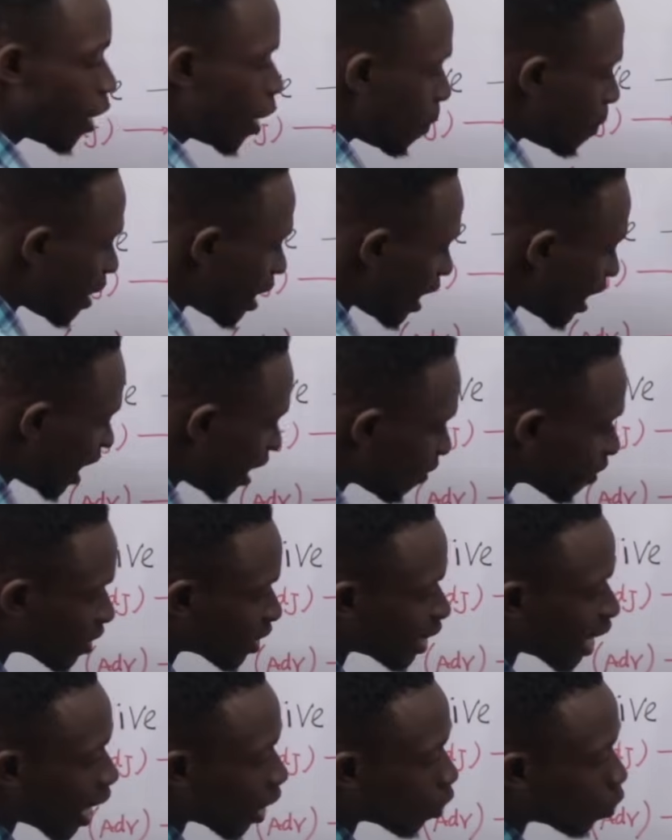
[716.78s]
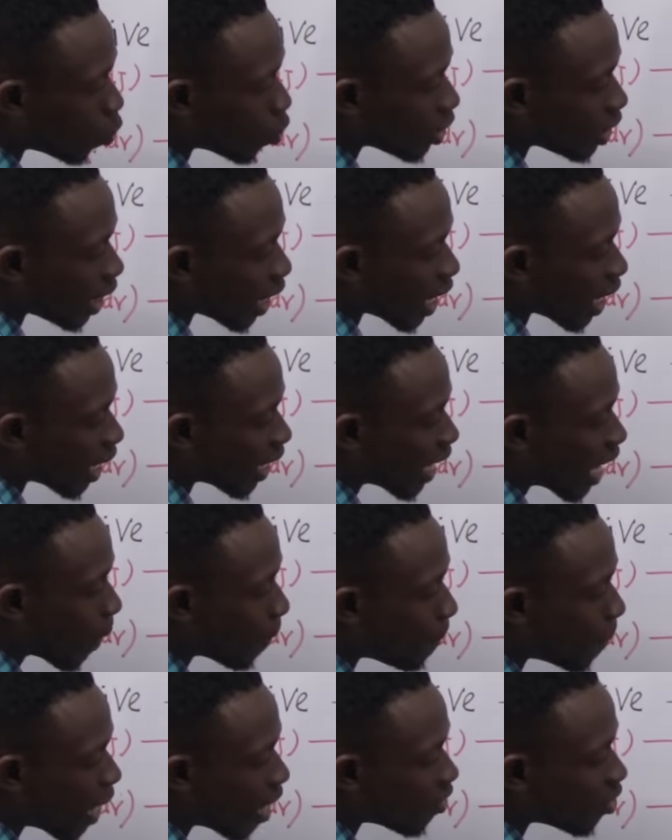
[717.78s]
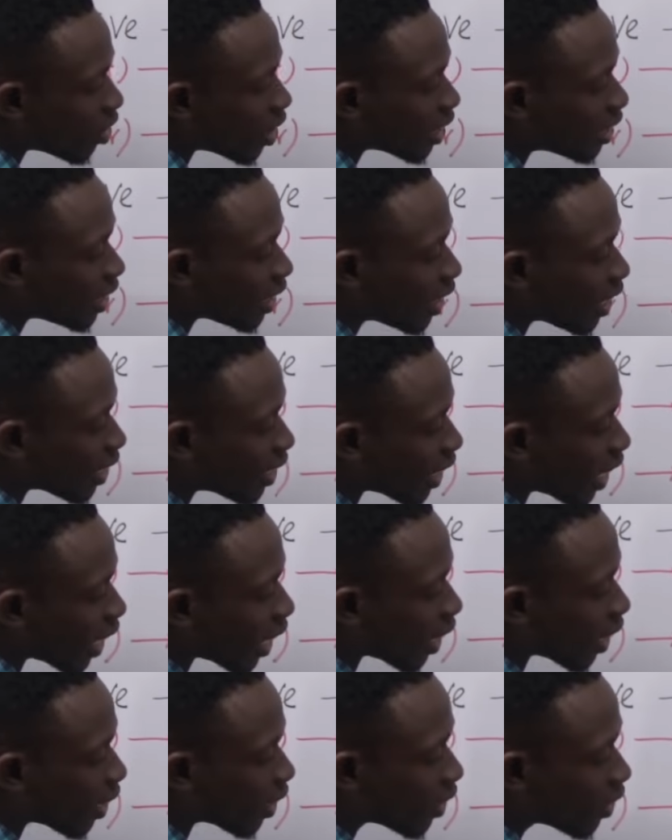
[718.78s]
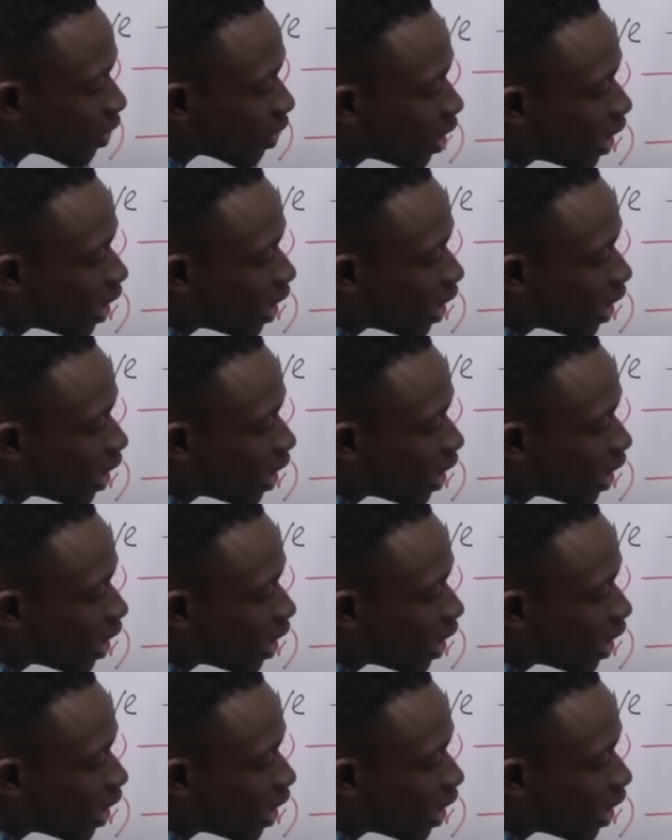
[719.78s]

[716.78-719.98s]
Mi leave sa kounye, la pa le di kite.